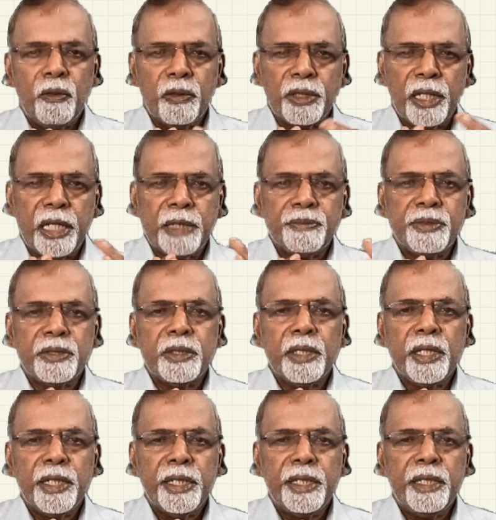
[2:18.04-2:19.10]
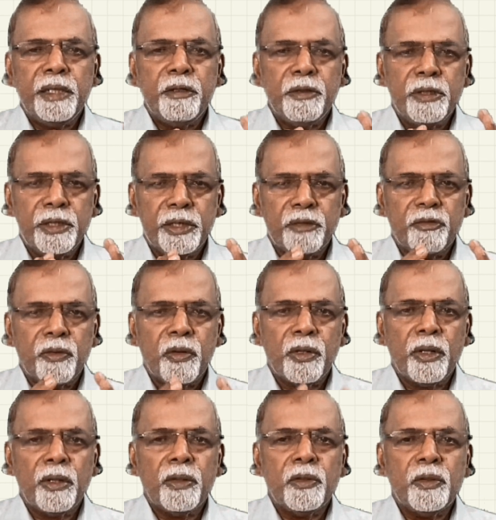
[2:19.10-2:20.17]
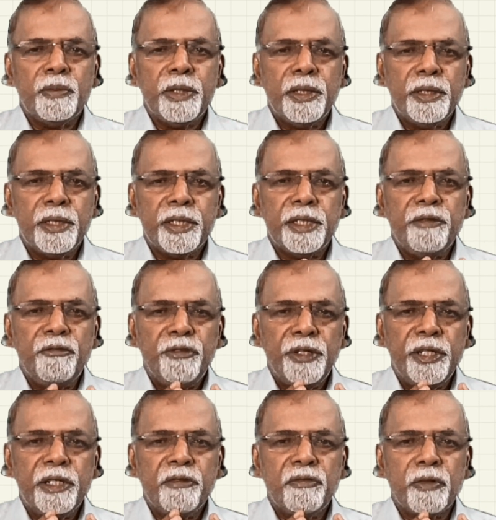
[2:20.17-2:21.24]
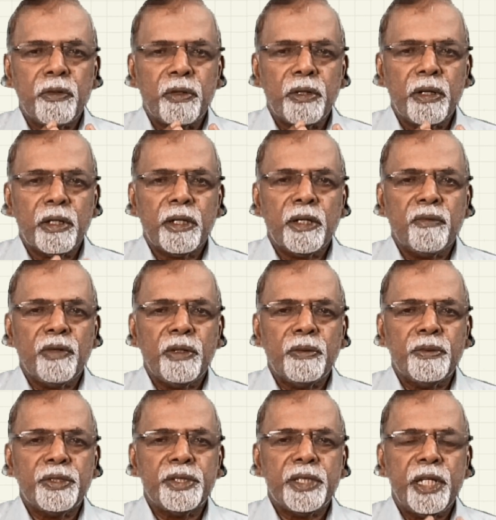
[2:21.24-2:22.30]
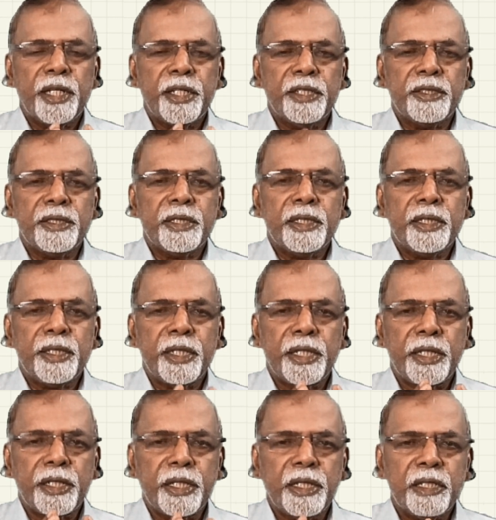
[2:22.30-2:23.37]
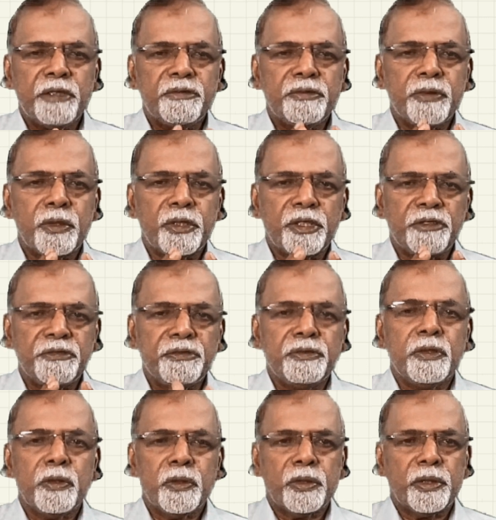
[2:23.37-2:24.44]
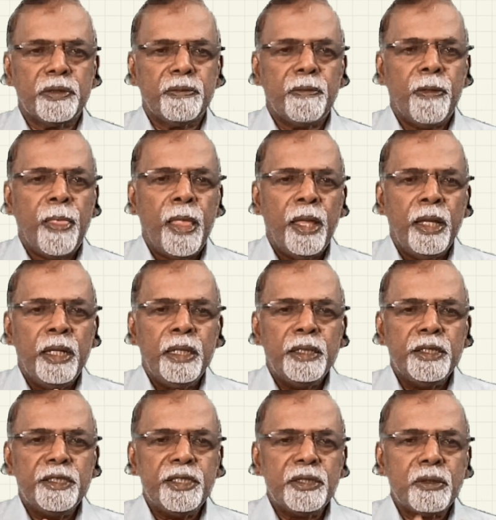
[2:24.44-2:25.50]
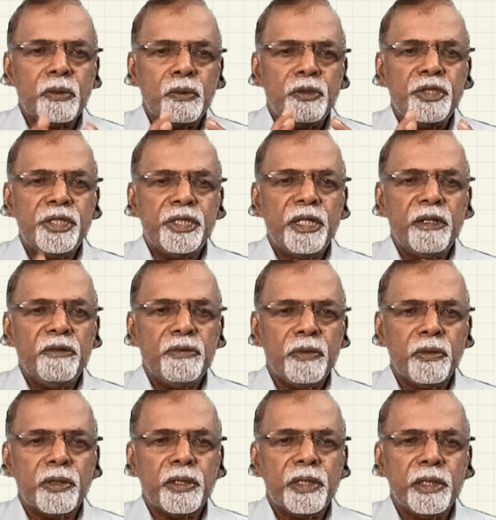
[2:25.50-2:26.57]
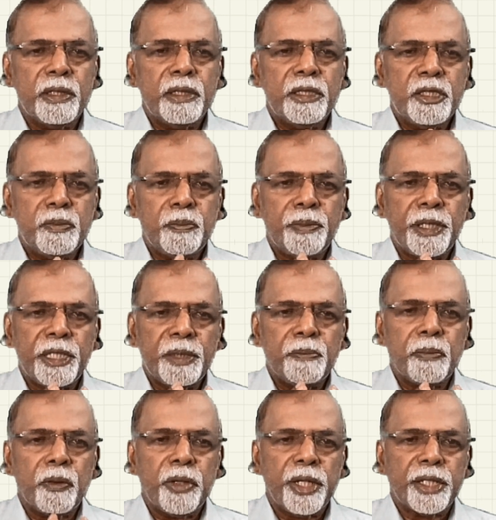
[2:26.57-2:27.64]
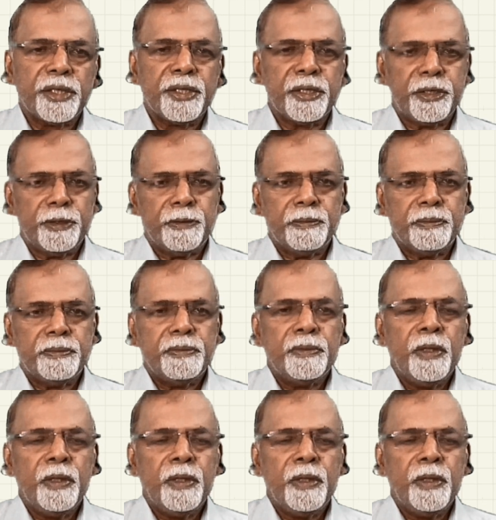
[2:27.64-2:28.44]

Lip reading: on the left side in the frontal lobe, the inferior frontal convolution, and is area 44. This is crucial for the speech production.